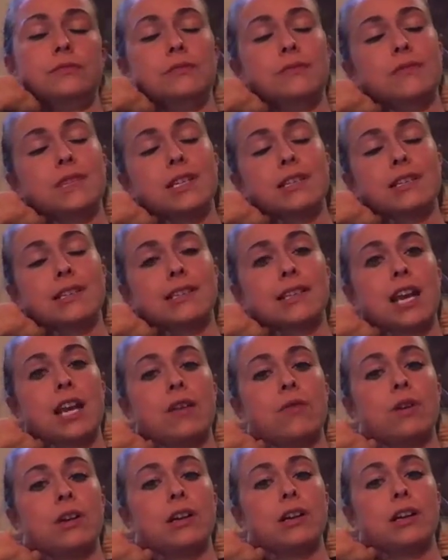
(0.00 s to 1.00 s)
does this kind
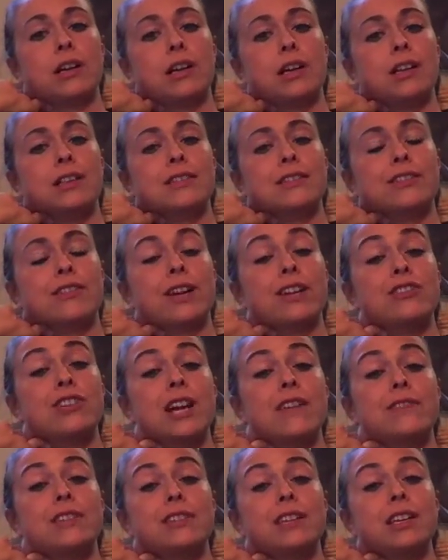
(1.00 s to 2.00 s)
of work, and so I
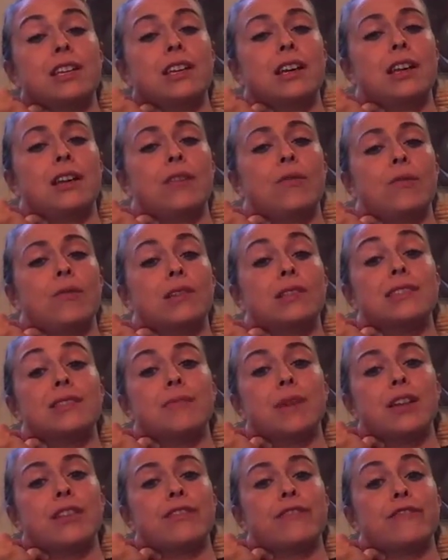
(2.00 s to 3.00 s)
drive to Lincoln once a
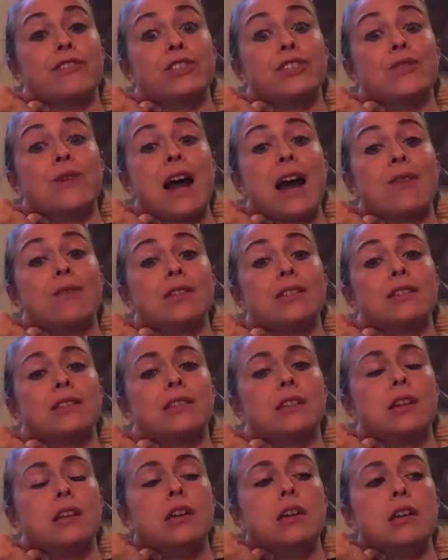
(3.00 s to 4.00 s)
month for 2 hours,
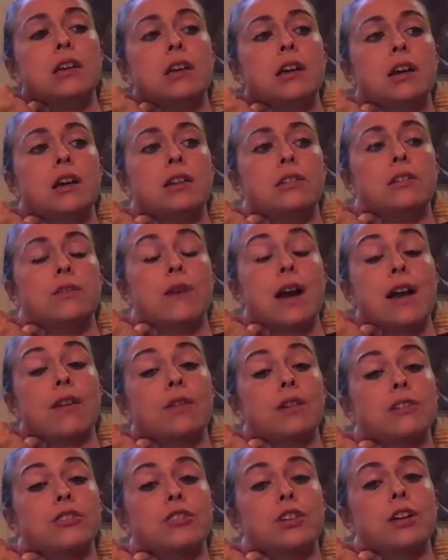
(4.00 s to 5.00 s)
a
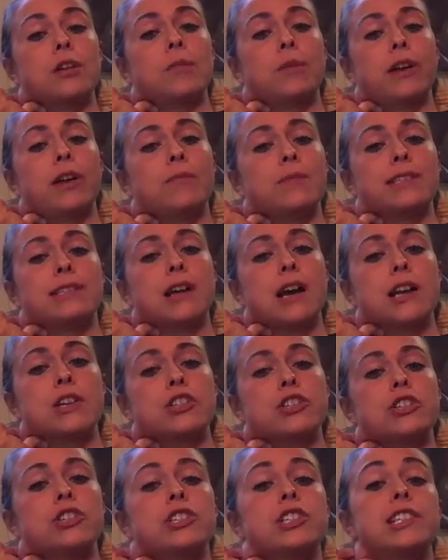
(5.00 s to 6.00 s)
2-hour trigger point massage,
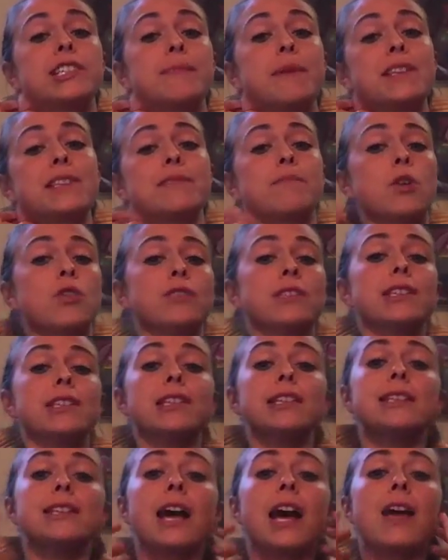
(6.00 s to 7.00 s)
and she spends most of
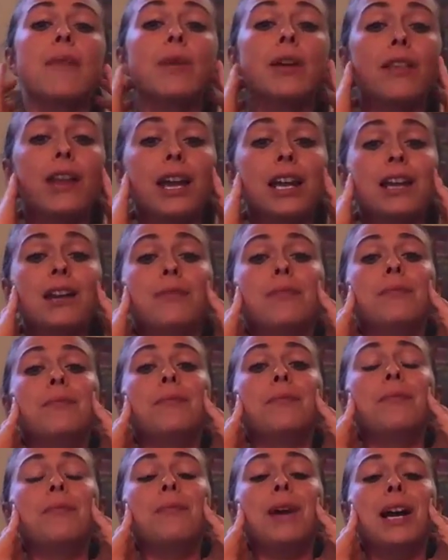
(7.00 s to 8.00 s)
the time on like
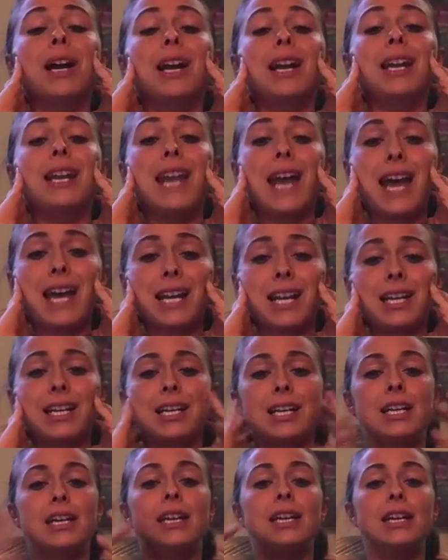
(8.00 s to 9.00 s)
my neck
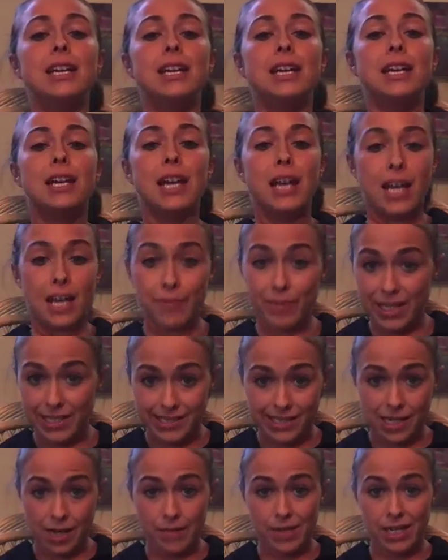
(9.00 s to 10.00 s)
and my
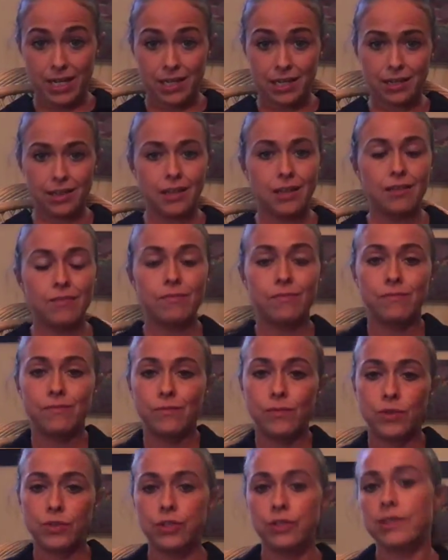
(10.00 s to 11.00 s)
stomach, and then
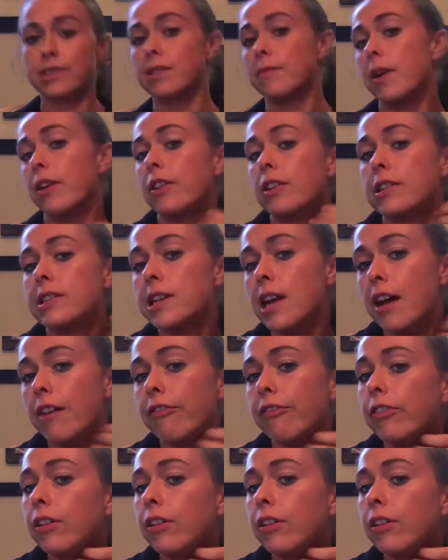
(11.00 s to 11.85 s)
we'll do some other stuff.